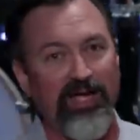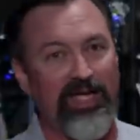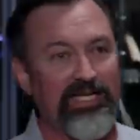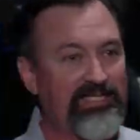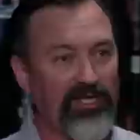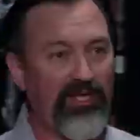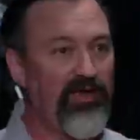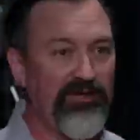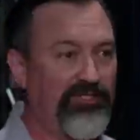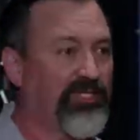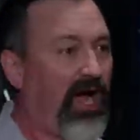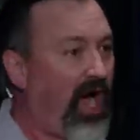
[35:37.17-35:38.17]
It's a
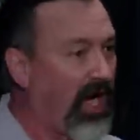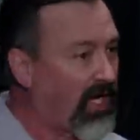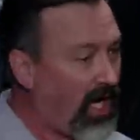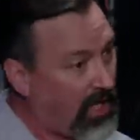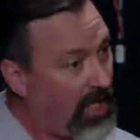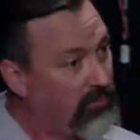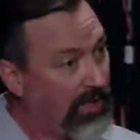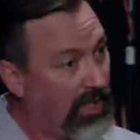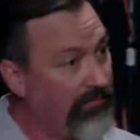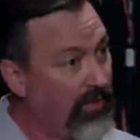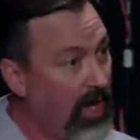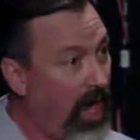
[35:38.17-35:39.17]
huge shock. I can't
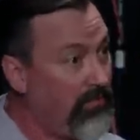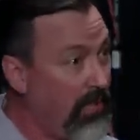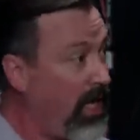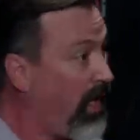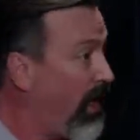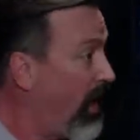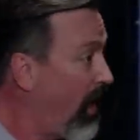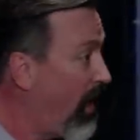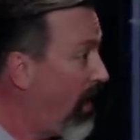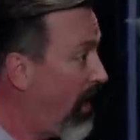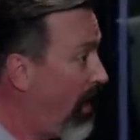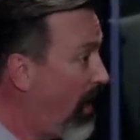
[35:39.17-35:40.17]
believe you're not me.
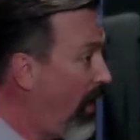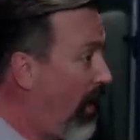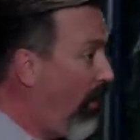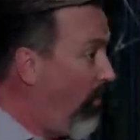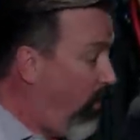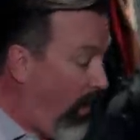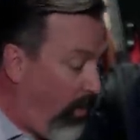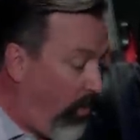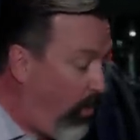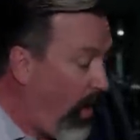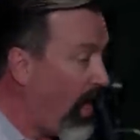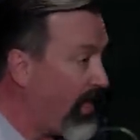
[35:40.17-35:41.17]
Oh,
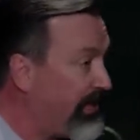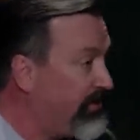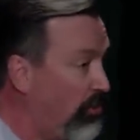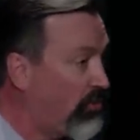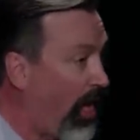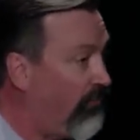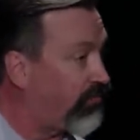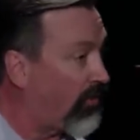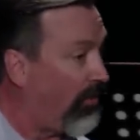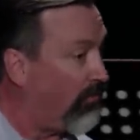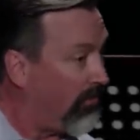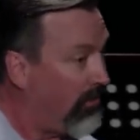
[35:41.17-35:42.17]
where did you come
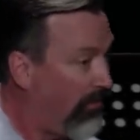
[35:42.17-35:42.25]
from?